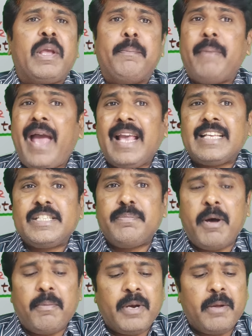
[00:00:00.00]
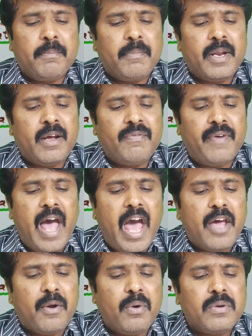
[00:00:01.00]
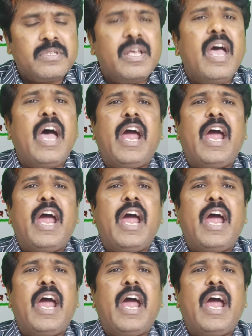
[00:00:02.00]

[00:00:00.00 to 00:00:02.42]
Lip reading: maximum number of arrows